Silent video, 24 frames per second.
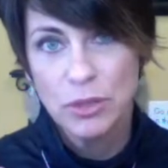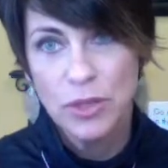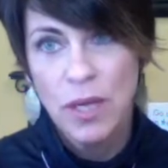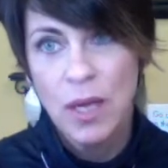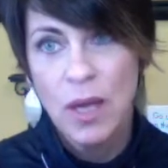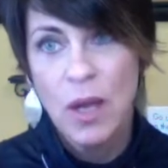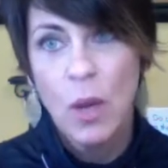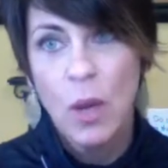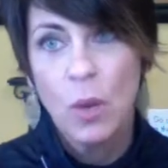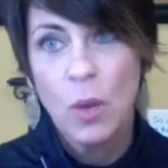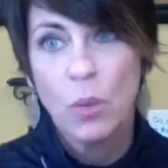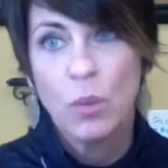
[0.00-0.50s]

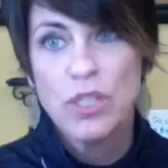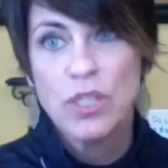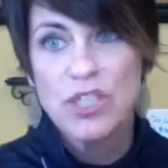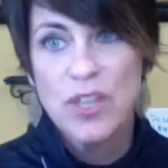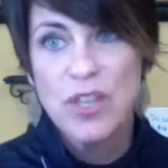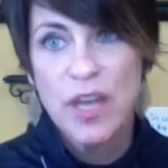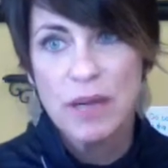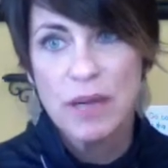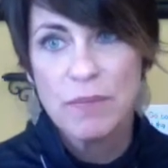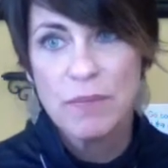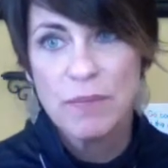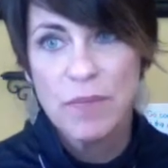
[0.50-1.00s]
which then
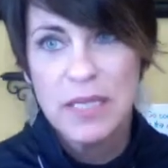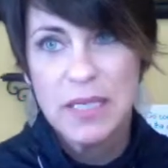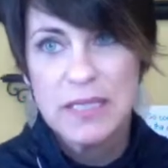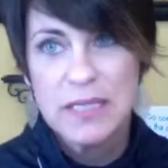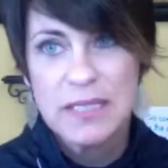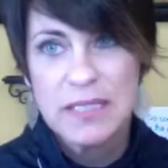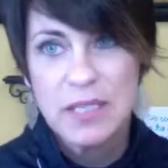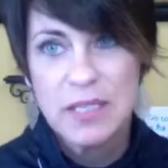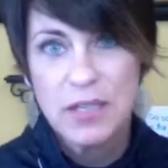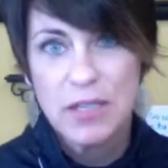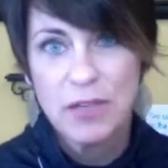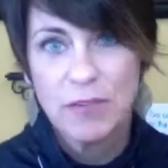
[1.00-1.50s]
means that your
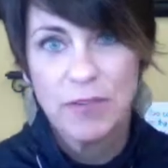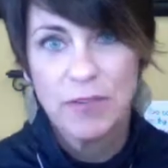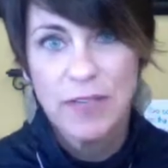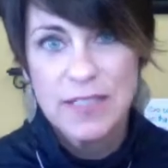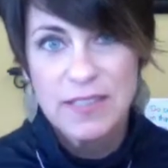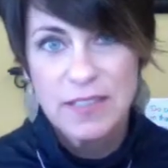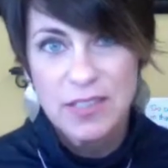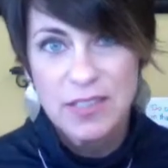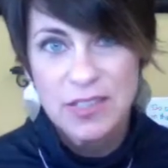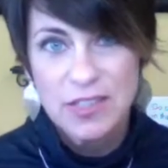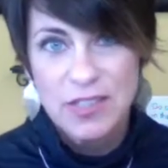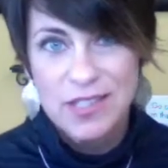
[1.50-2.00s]
friends can
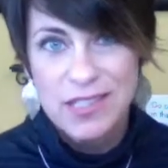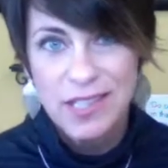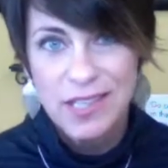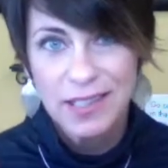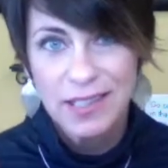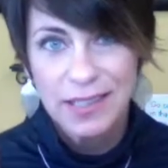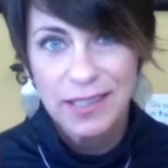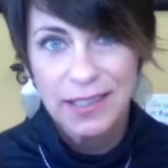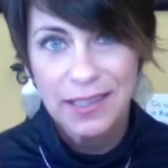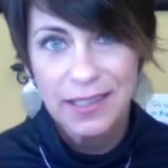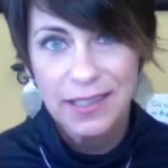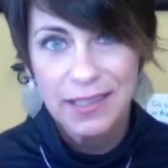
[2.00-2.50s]
just click
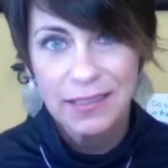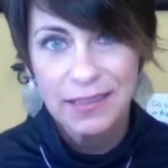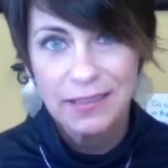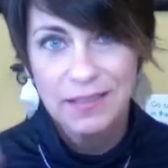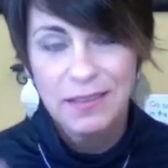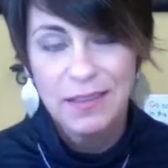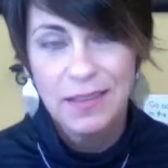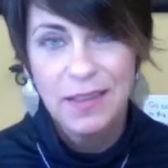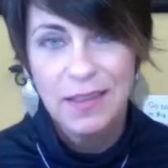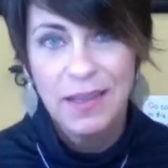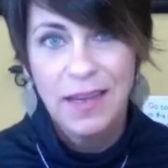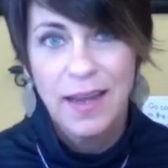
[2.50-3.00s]
it
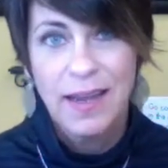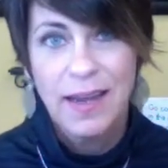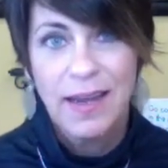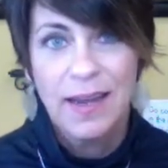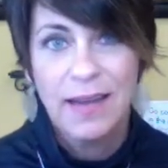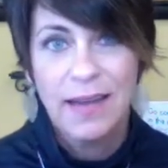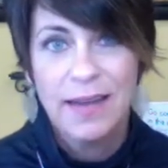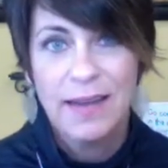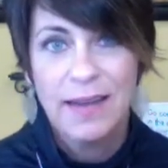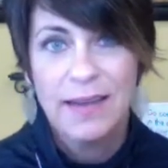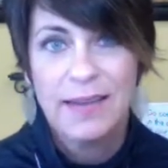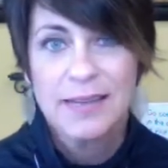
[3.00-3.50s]

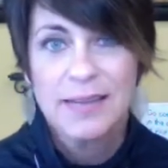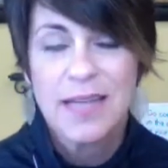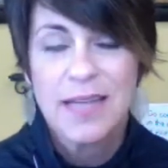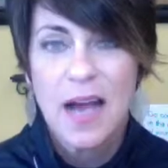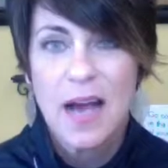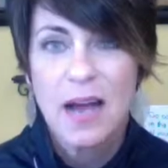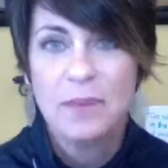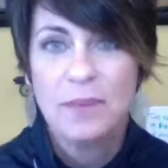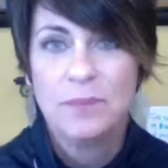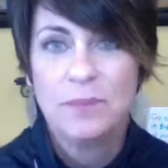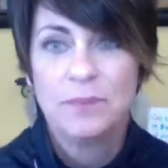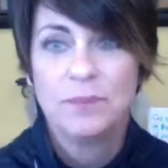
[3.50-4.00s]
and
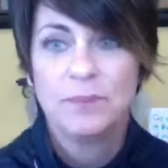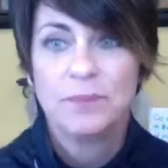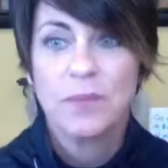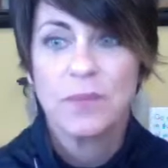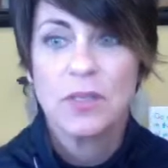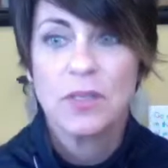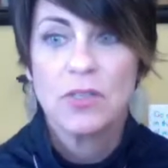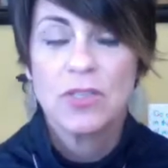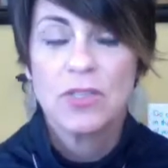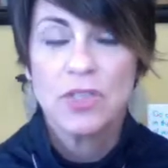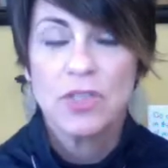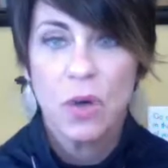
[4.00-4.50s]

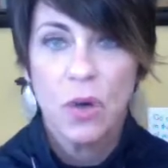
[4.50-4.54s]
join.